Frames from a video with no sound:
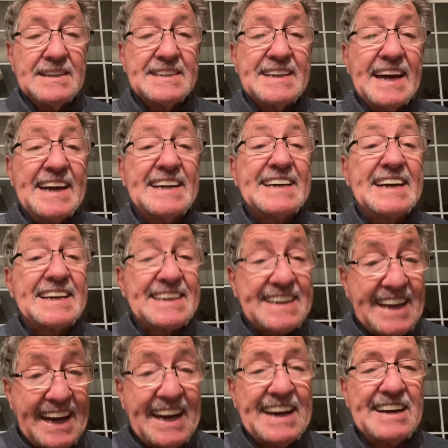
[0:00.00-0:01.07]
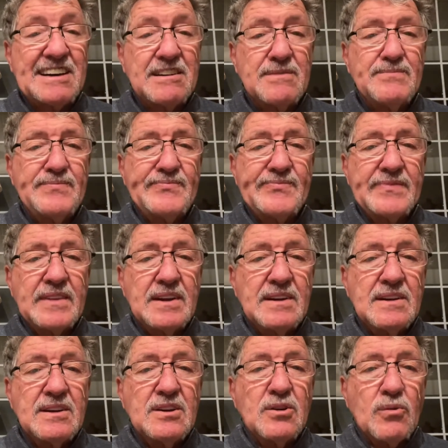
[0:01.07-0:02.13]
Take care
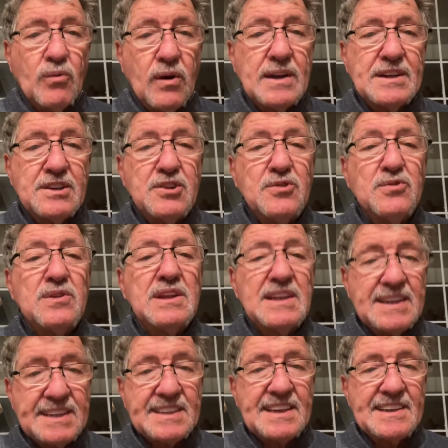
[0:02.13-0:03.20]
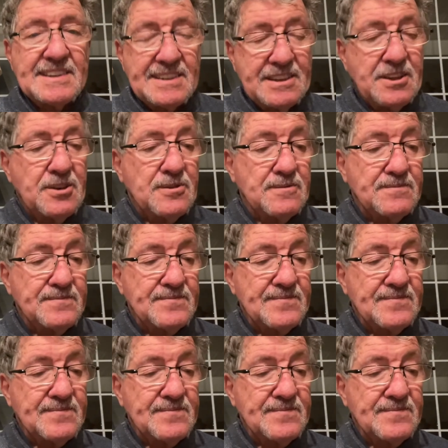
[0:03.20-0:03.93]
what you listen to.